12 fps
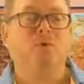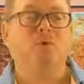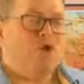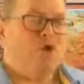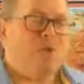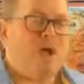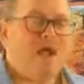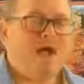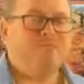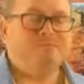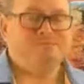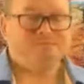You
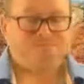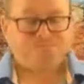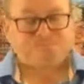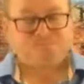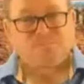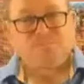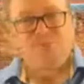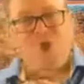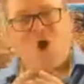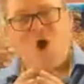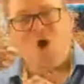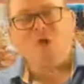have
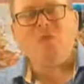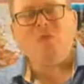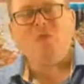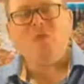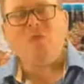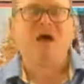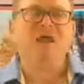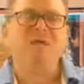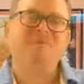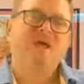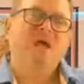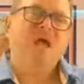all
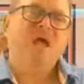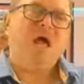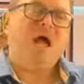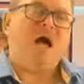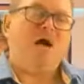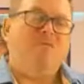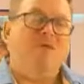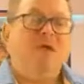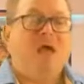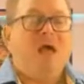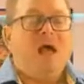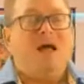types of
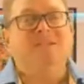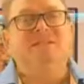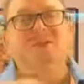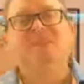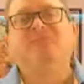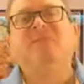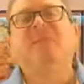different things